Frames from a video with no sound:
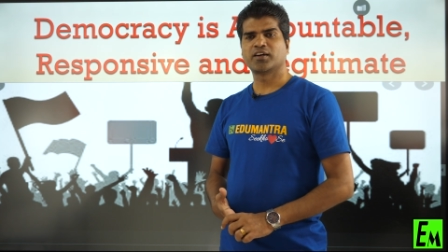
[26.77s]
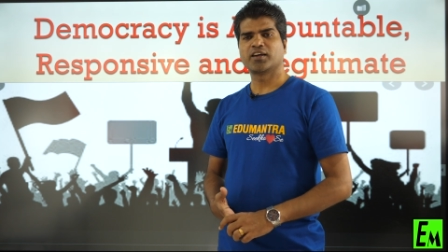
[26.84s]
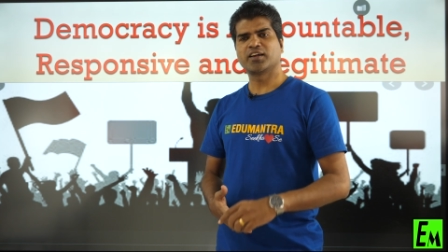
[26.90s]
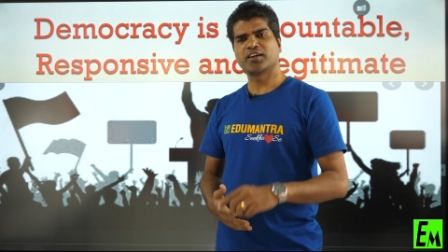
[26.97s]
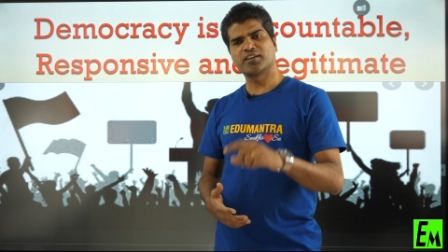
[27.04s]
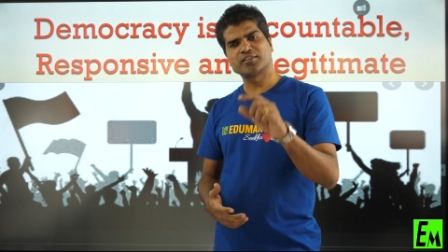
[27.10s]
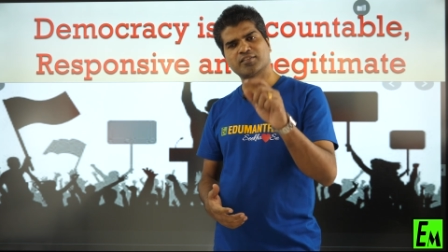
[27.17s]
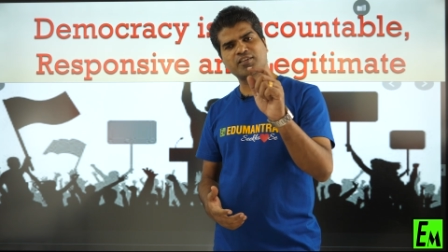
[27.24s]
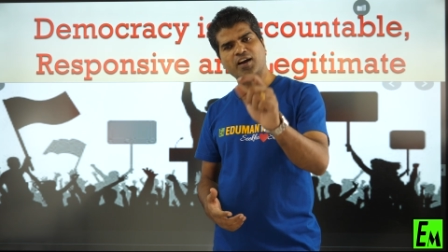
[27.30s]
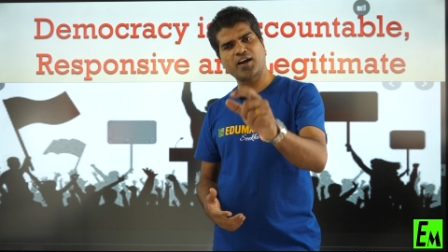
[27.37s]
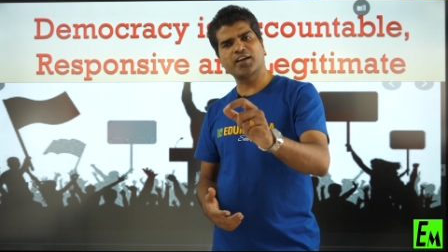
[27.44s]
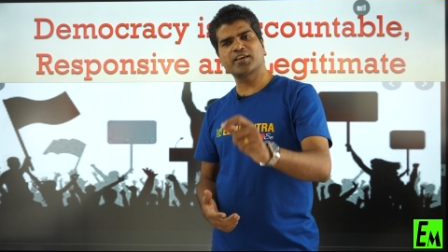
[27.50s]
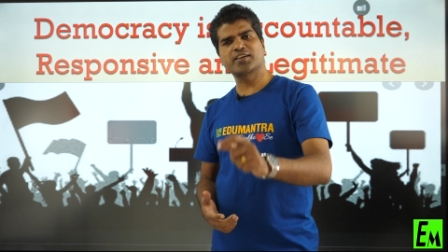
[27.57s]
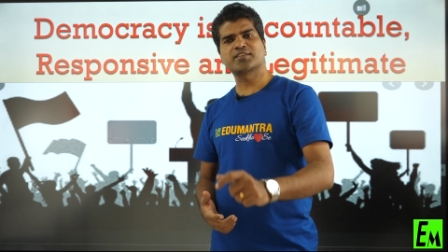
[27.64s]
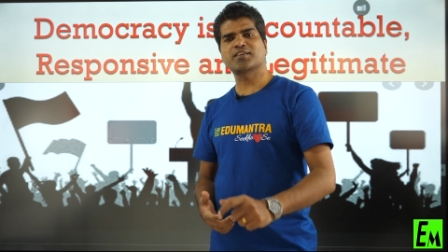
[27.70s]
in
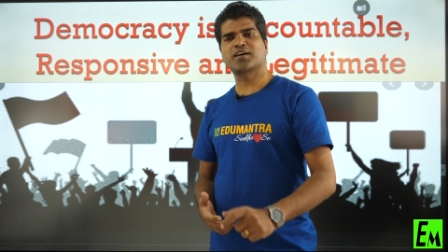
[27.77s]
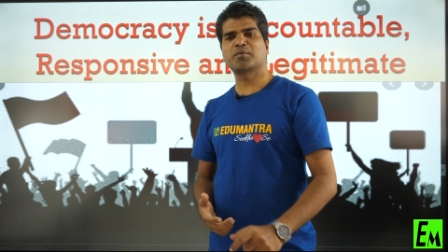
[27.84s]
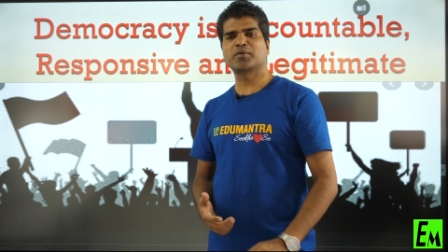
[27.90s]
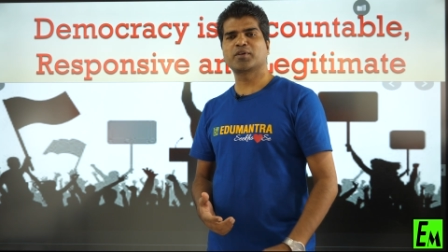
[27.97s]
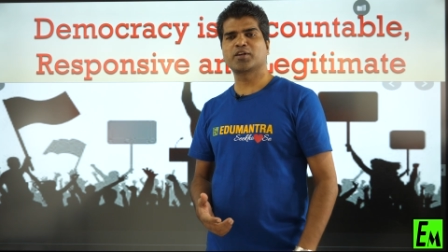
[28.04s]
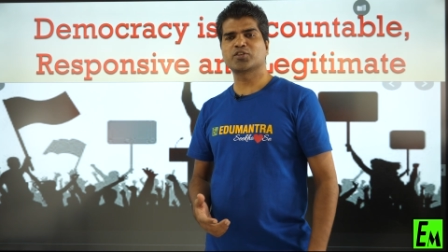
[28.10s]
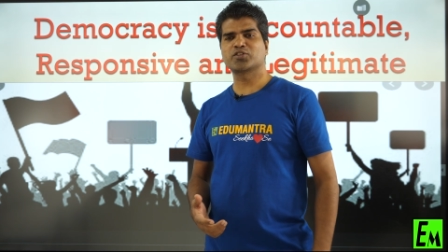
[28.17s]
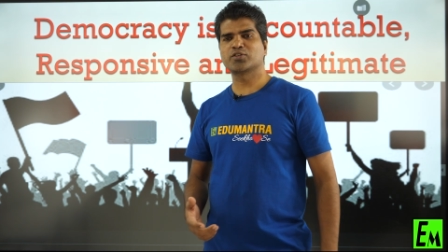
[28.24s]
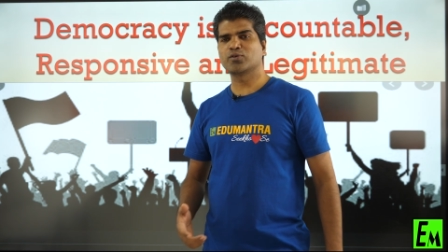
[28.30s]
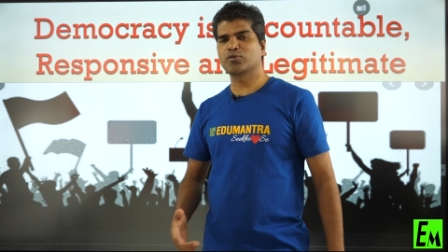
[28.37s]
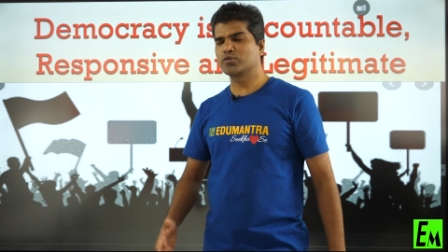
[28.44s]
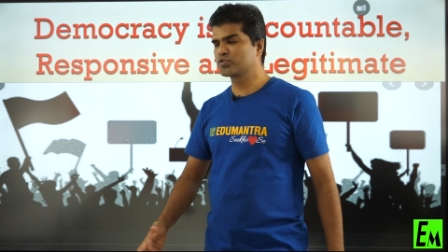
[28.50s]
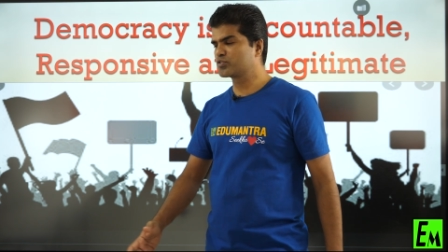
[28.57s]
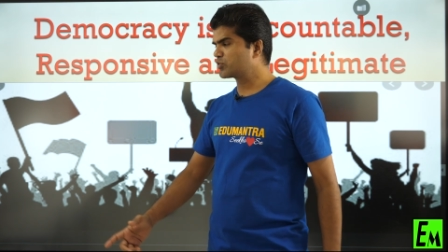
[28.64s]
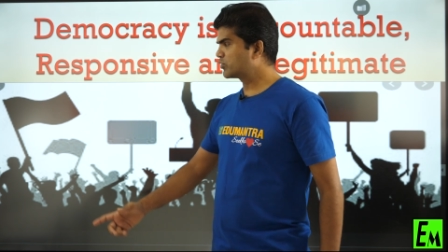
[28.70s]
that examination
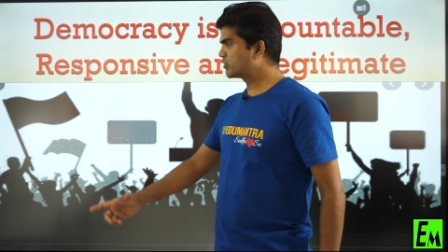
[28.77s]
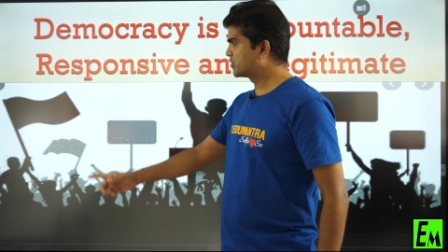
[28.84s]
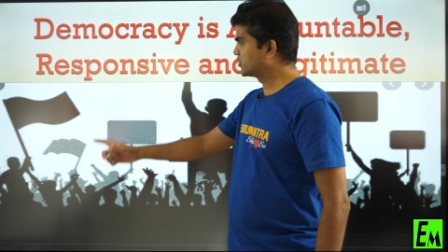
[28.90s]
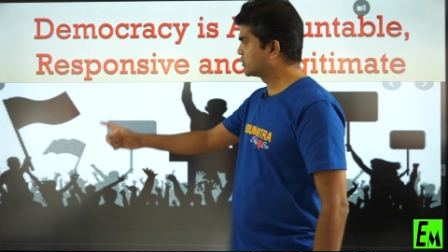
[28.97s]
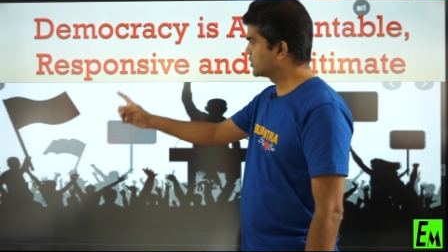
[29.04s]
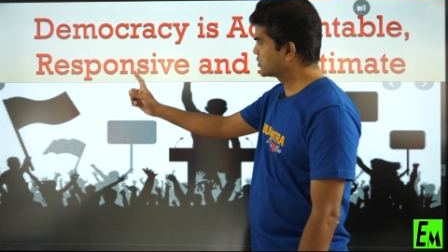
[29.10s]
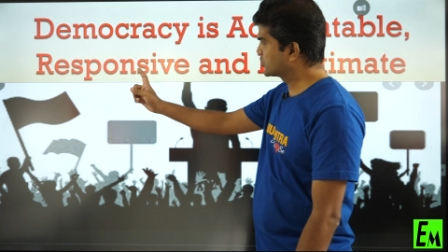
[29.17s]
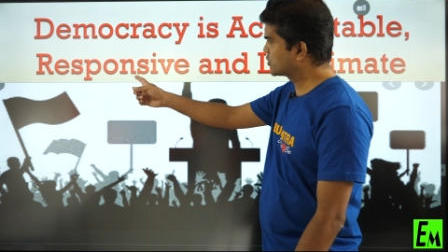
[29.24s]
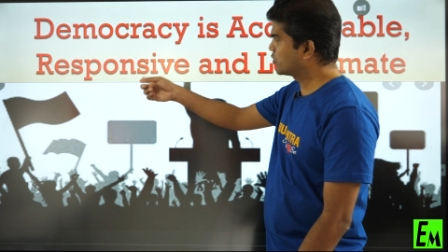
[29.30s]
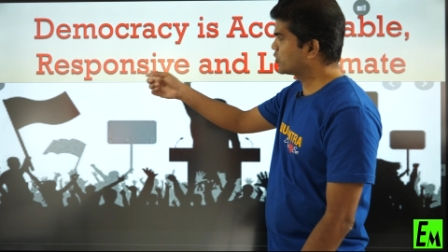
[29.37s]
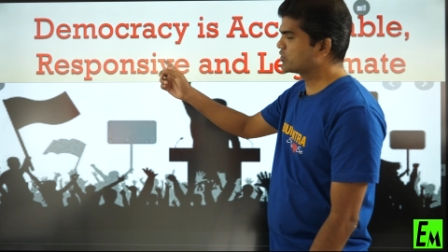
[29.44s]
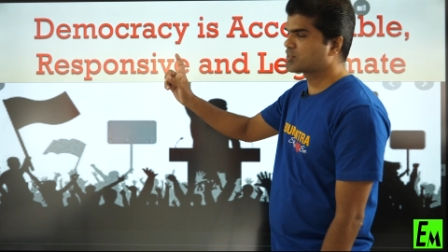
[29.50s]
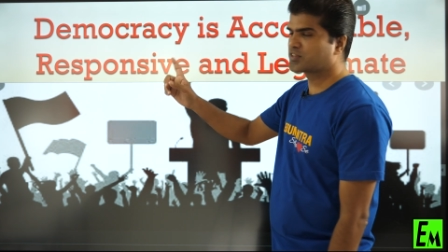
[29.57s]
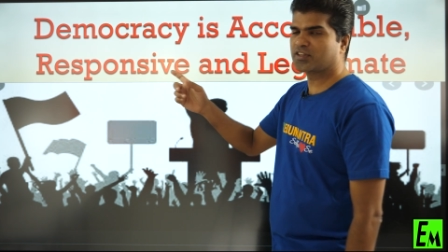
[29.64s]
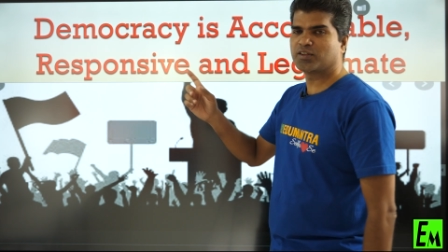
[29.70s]
also this
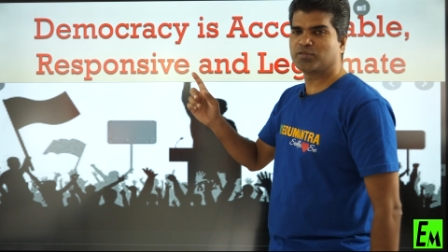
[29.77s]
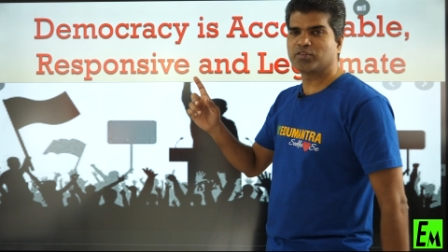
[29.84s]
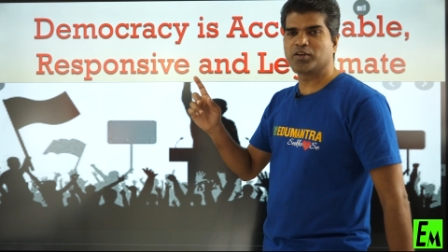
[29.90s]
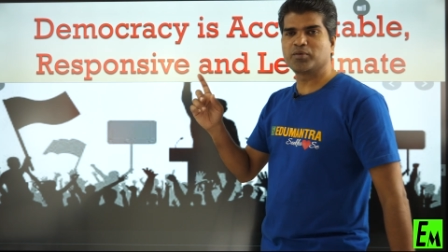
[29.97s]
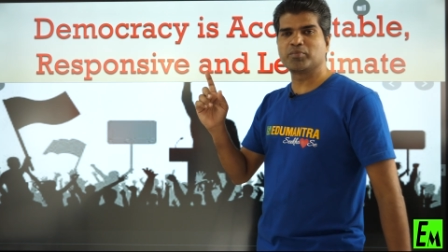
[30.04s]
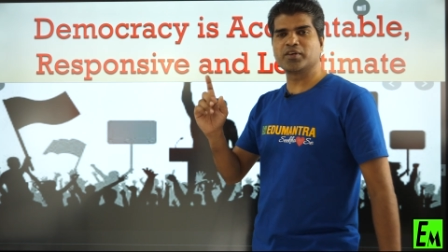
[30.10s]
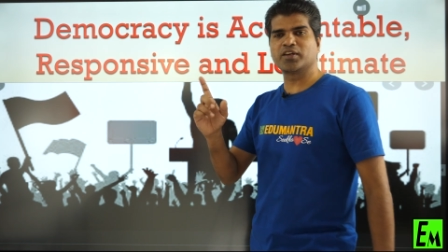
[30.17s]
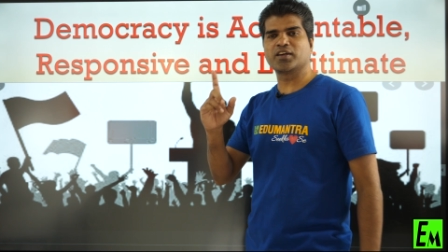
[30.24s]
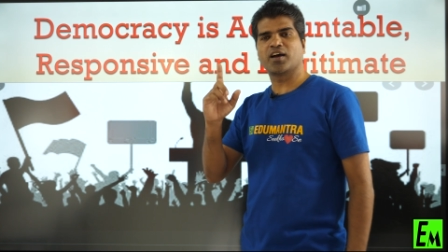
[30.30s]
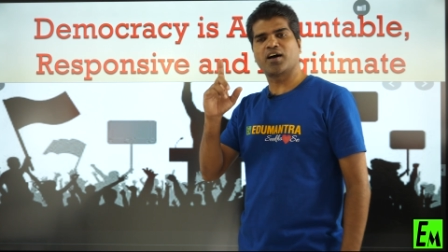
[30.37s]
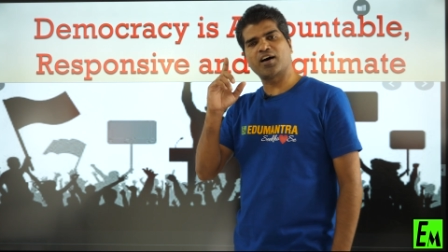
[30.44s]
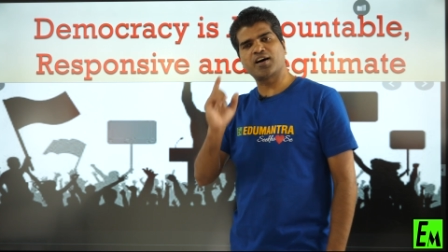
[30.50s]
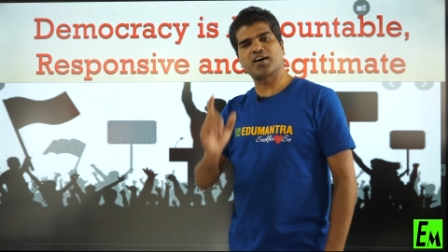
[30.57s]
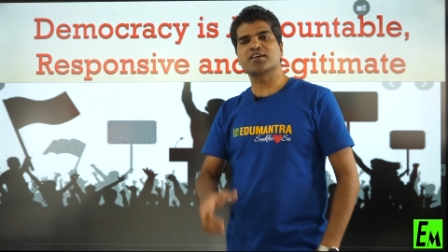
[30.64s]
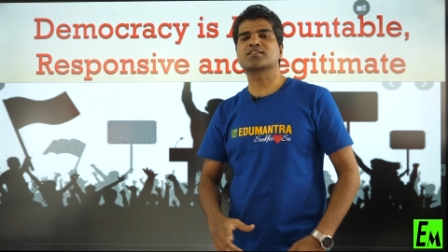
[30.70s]
question will be
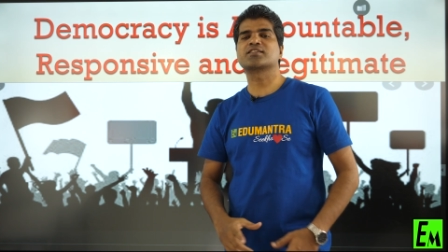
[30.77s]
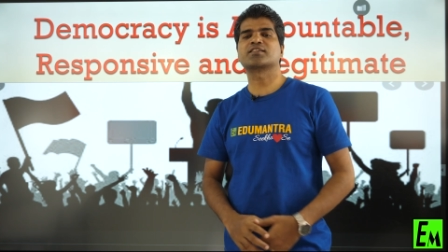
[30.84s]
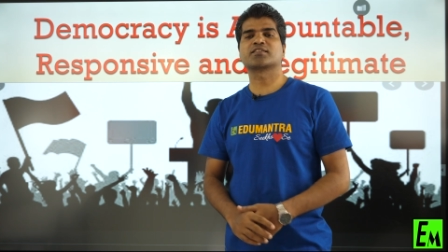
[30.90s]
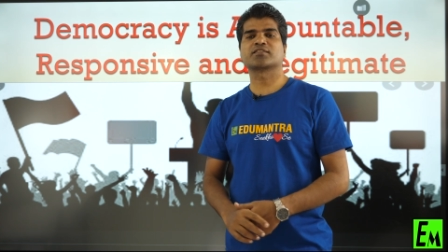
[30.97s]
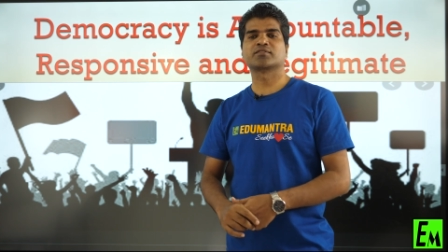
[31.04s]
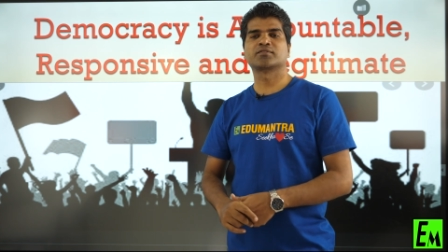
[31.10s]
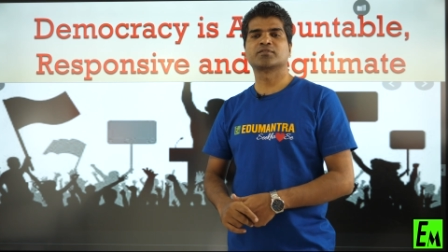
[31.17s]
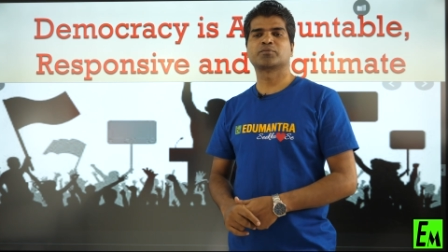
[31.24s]
asked,